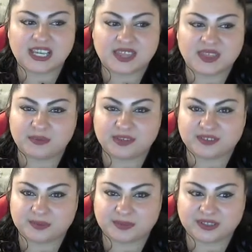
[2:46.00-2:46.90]
The
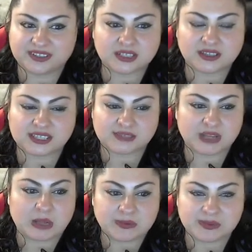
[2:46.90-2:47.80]
Beaver Builder, this one
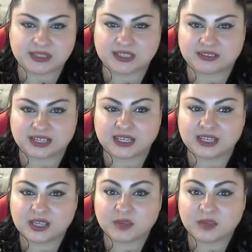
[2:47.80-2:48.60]
helps me create